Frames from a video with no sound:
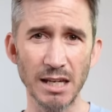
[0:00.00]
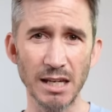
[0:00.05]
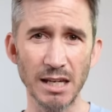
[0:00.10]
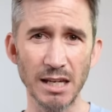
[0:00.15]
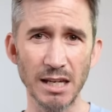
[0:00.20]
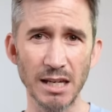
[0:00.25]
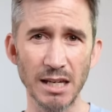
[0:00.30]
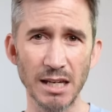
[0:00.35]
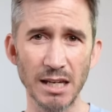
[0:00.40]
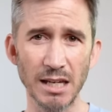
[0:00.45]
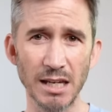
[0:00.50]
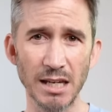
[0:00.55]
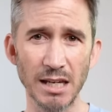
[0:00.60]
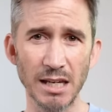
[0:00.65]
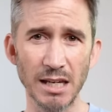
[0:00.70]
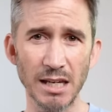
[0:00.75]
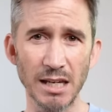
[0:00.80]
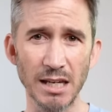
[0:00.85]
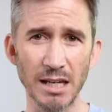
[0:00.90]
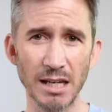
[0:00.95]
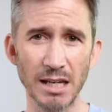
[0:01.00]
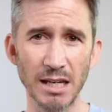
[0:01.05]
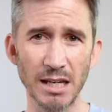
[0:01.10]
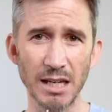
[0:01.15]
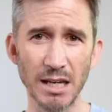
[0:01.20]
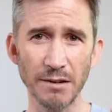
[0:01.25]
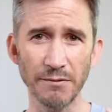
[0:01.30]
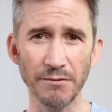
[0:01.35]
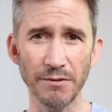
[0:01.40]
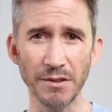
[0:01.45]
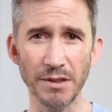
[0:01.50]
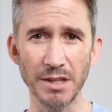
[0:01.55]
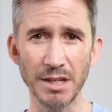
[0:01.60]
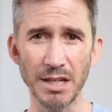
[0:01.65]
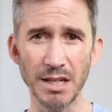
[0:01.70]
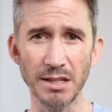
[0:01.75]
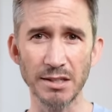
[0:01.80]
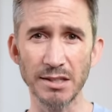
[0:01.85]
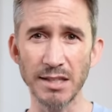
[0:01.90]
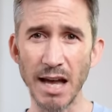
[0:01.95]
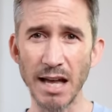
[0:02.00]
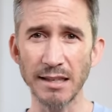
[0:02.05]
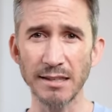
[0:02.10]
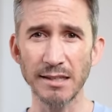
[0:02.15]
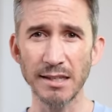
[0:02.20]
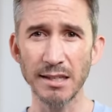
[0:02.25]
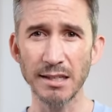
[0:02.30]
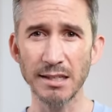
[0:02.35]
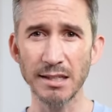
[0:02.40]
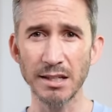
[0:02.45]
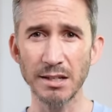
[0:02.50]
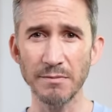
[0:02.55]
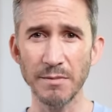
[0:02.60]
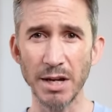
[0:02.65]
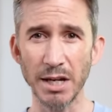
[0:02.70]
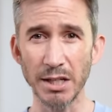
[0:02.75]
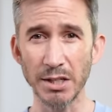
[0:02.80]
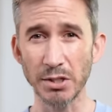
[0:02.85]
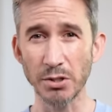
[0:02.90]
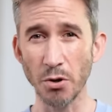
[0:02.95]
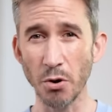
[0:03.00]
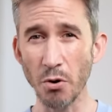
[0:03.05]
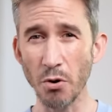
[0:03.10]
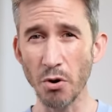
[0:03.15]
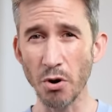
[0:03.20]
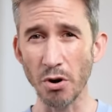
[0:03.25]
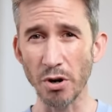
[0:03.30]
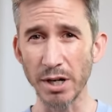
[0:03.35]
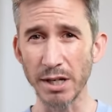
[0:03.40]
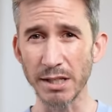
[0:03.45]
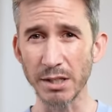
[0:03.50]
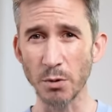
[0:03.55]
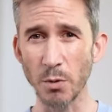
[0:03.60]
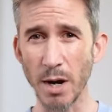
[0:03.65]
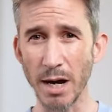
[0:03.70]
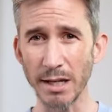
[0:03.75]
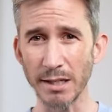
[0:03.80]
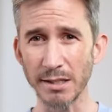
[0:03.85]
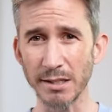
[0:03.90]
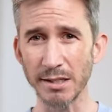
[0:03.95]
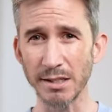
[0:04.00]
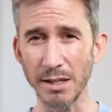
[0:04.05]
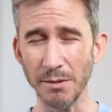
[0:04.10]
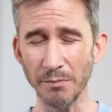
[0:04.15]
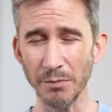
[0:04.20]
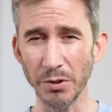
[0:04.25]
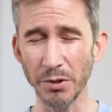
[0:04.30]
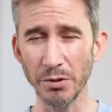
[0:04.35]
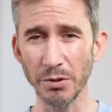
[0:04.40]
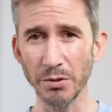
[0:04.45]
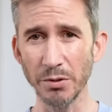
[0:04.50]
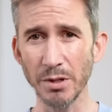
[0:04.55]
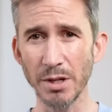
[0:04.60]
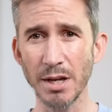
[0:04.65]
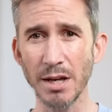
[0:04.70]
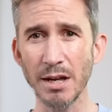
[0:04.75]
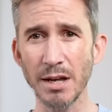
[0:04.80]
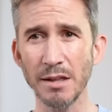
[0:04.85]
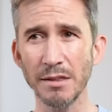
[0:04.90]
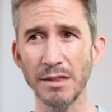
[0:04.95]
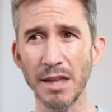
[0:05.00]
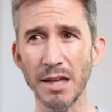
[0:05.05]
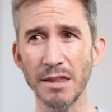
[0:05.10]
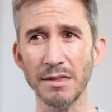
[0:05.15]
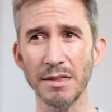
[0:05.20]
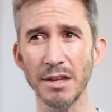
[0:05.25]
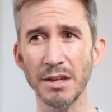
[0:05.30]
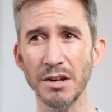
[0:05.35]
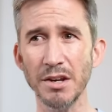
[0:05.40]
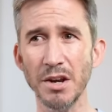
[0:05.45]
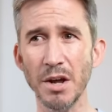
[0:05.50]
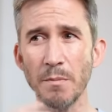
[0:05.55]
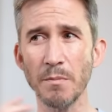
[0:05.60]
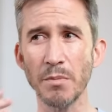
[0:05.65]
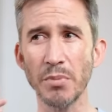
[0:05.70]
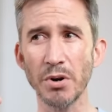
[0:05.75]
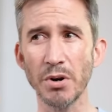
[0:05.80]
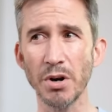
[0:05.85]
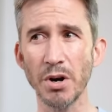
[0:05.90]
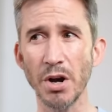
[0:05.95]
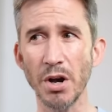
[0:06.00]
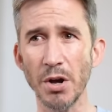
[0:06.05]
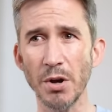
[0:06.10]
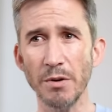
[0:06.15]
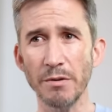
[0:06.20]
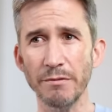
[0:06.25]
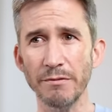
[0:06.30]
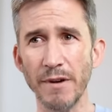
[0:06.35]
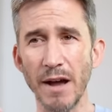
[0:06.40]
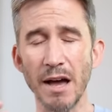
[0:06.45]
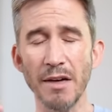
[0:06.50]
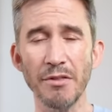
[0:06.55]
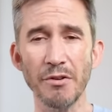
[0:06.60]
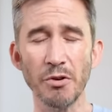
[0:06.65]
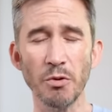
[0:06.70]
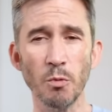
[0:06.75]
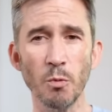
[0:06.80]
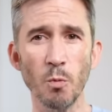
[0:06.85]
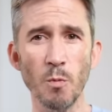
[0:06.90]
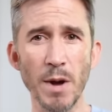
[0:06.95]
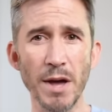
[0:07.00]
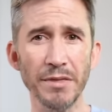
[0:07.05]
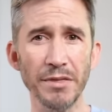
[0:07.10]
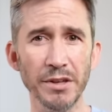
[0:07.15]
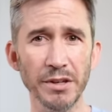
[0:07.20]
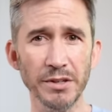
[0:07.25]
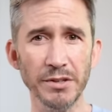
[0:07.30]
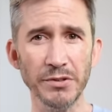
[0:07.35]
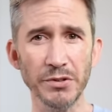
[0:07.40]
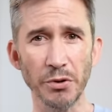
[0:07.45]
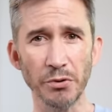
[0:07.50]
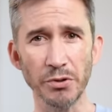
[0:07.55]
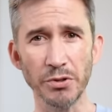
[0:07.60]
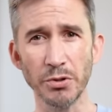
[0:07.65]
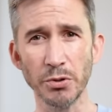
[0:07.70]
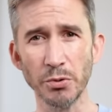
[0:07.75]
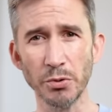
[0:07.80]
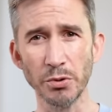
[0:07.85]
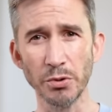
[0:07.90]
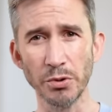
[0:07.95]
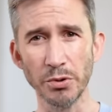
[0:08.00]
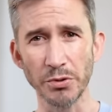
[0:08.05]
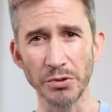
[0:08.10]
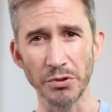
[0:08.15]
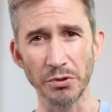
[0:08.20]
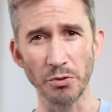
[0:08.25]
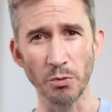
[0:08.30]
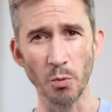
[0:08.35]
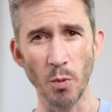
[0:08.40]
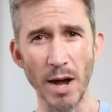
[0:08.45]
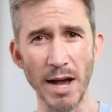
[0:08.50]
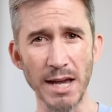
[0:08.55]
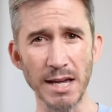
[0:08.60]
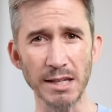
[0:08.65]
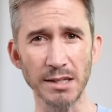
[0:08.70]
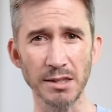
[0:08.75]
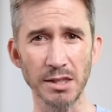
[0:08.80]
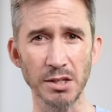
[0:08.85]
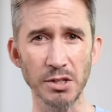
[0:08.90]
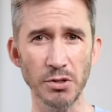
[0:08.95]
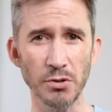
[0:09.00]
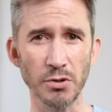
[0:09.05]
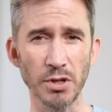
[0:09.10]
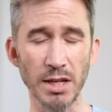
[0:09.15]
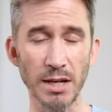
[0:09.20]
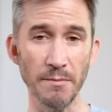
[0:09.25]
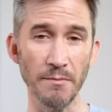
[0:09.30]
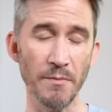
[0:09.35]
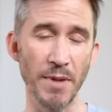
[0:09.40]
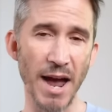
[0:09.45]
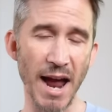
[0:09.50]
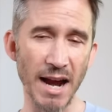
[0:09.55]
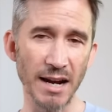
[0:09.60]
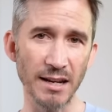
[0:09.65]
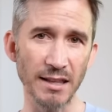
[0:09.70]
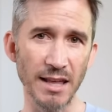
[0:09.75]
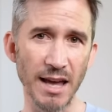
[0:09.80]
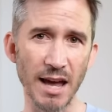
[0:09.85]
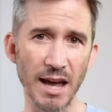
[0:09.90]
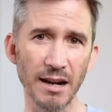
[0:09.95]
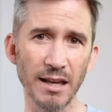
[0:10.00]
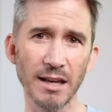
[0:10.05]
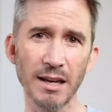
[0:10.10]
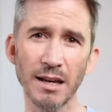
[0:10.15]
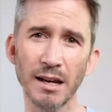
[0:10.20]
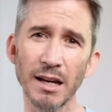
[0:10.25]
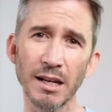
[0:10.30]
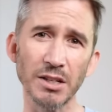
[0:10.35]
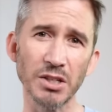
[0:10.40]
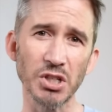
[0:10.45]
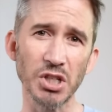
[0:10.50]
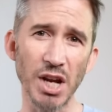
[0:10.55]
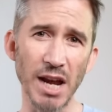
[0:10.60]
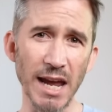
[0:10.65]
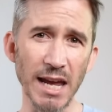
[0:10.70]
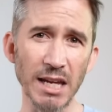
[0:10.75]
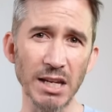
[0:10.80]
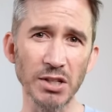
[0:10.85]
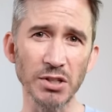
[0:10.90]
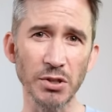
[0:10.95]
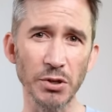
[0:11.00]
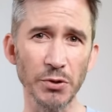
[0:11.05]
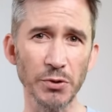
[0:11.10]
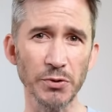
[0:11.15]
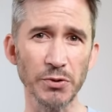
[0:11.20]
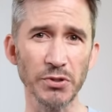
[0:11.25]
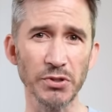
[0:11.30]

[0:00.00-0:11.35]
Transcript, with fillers: up. If the stat system at its core is quite simple, then the number of other methods or tools or ways that you can impact that and change those